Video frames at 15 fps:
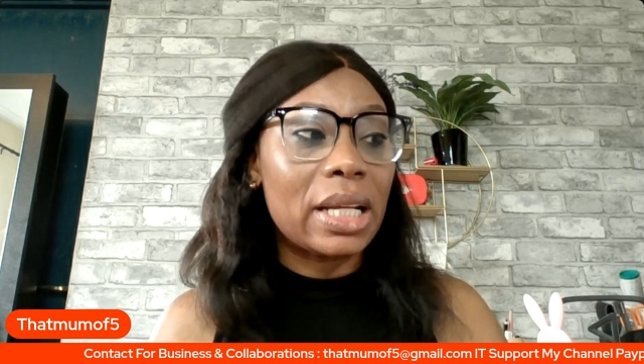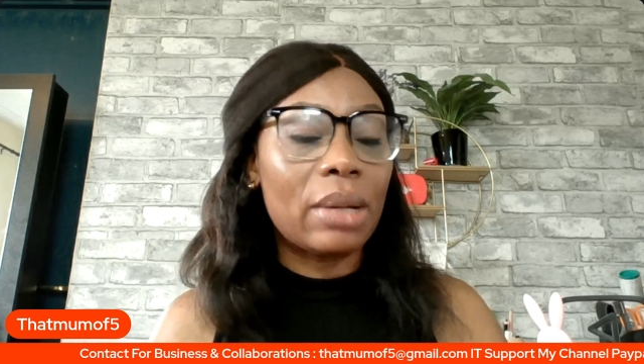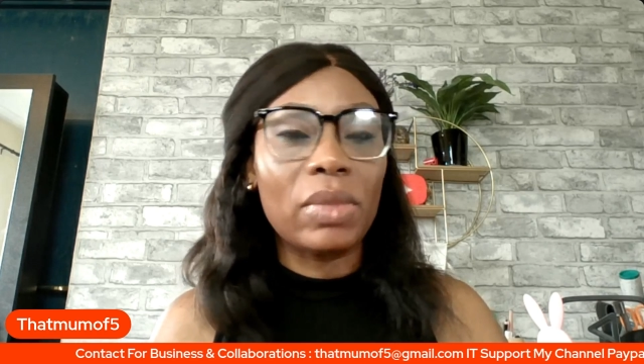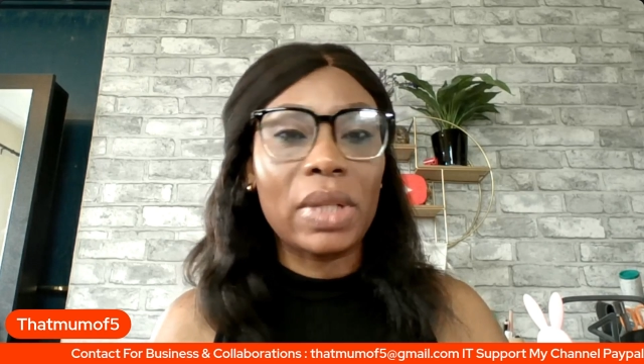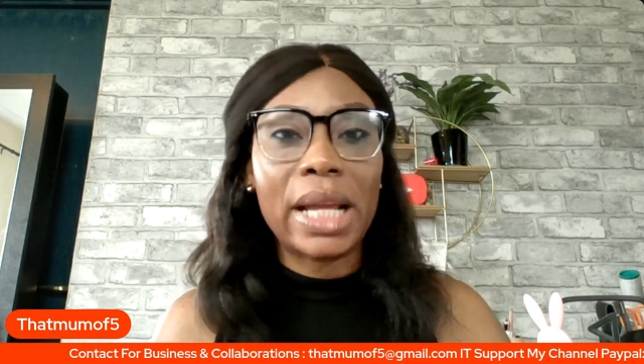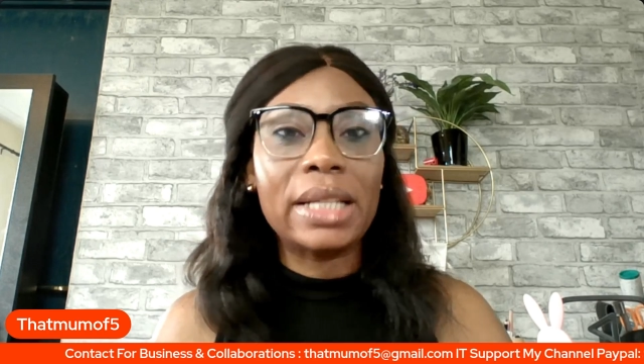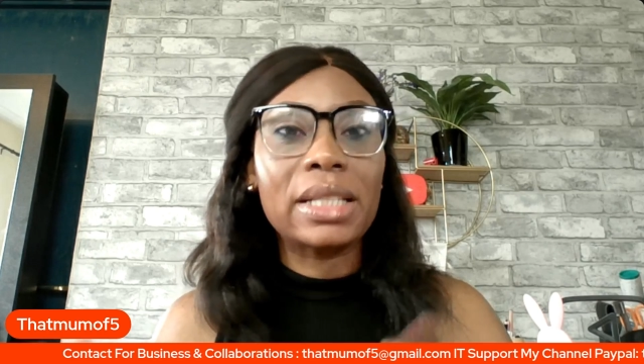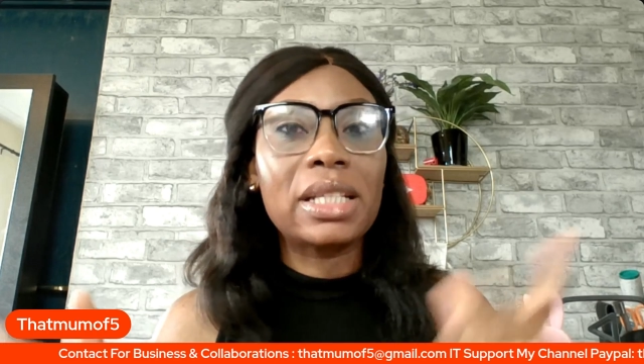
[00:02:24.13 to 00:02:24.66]

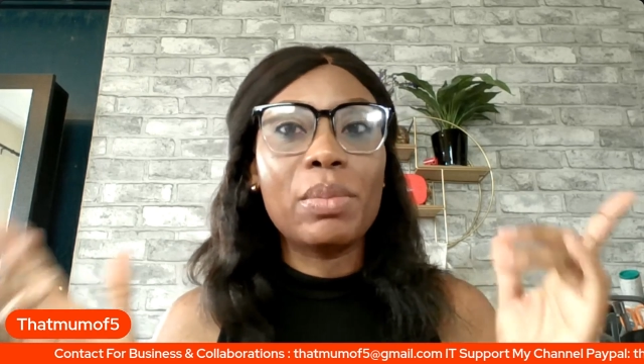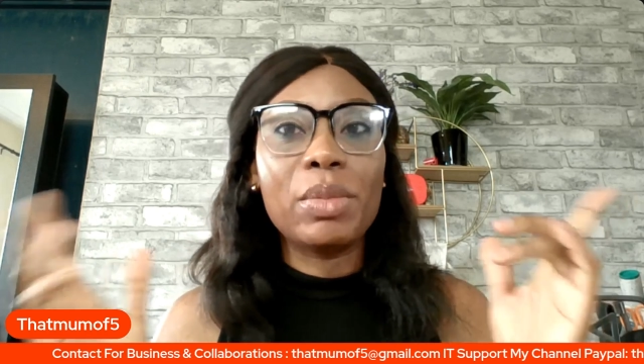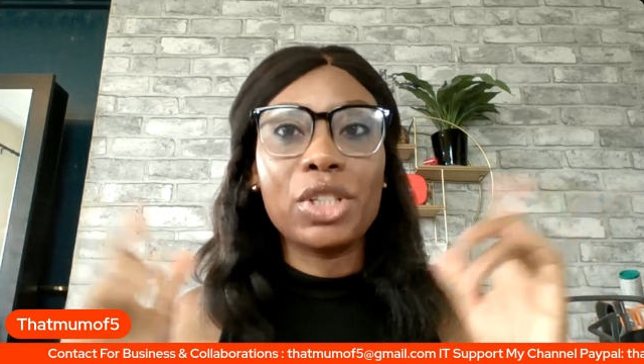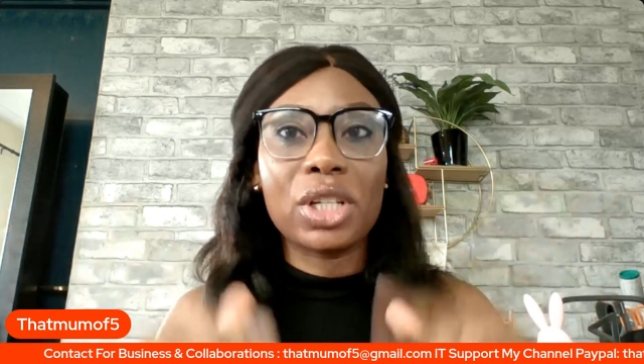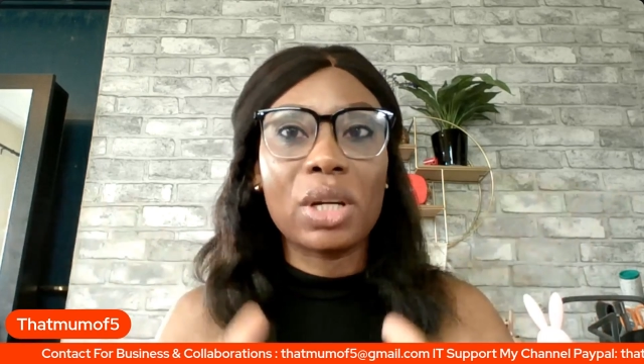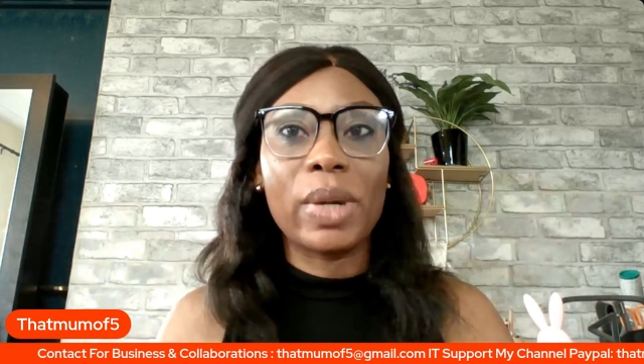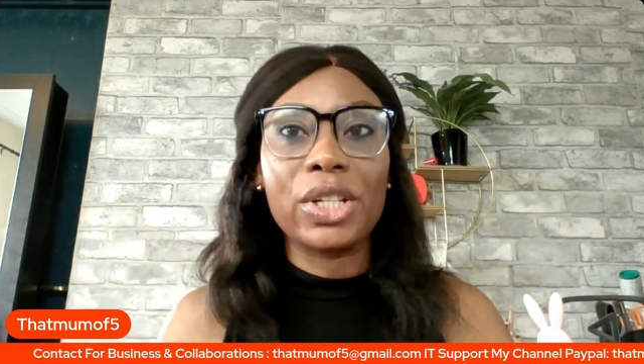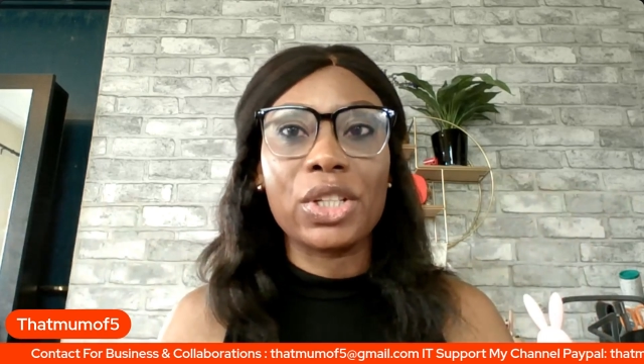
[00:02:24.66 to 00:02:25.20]
Let me
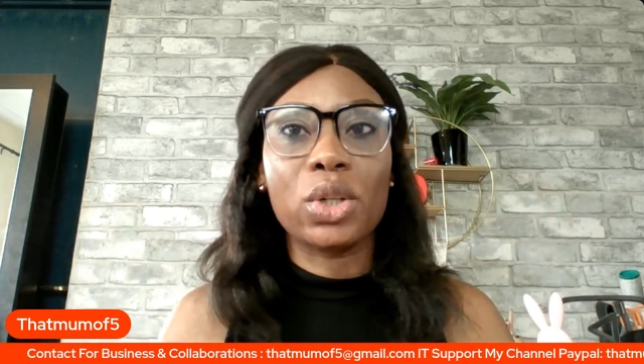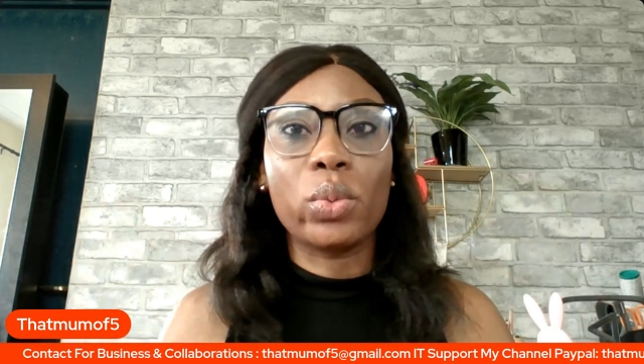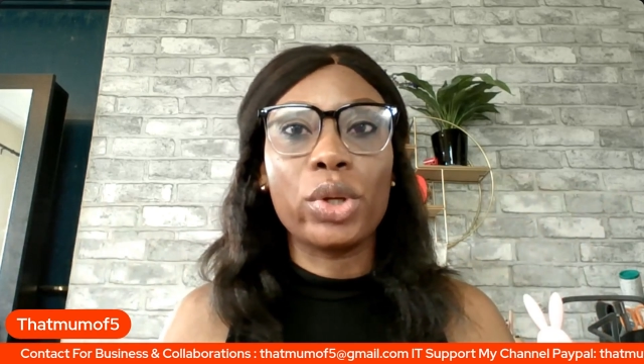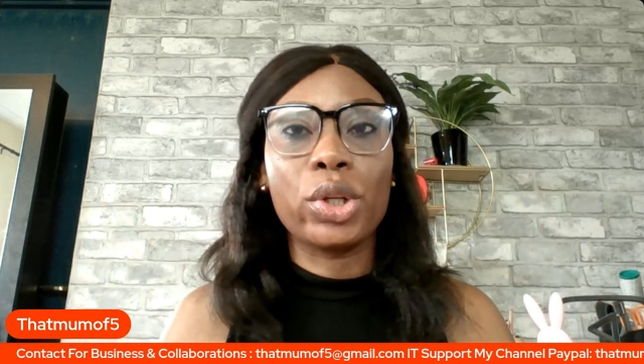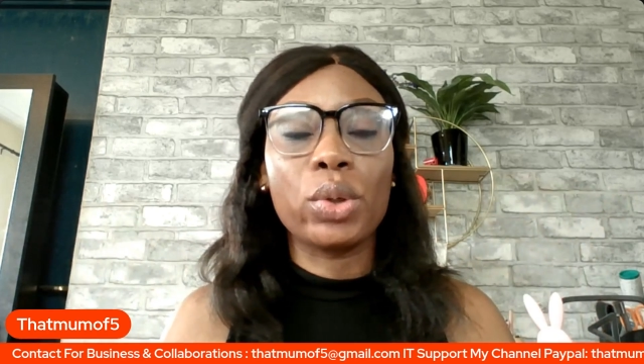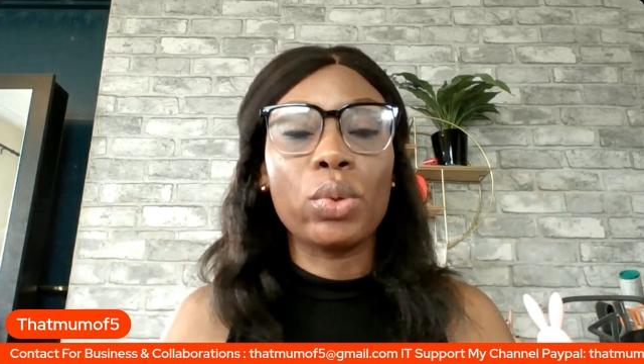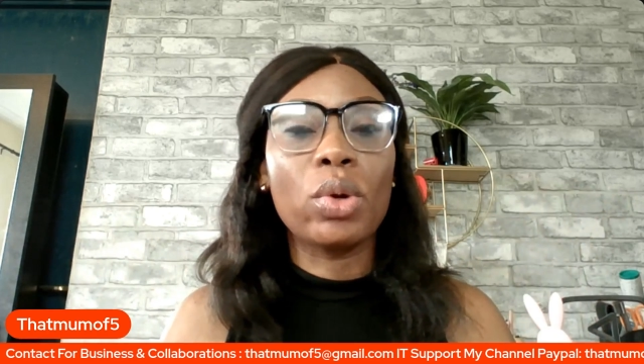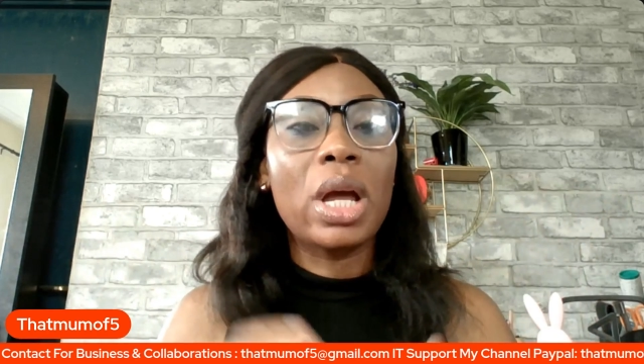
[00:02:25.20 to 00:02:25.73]
share my screen
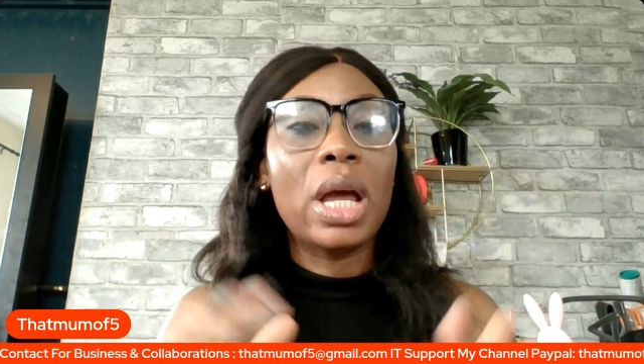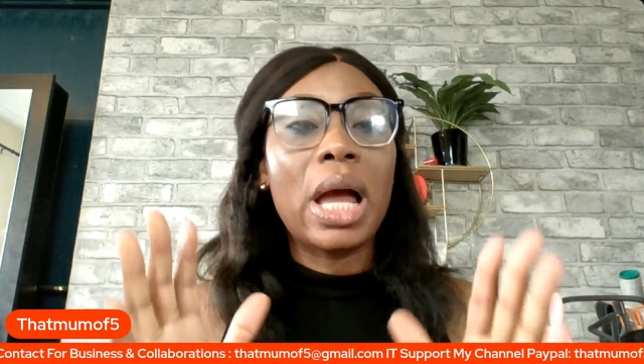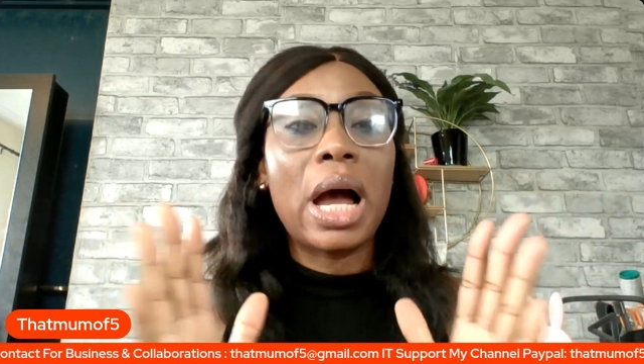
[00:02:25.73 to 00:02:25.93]
with you.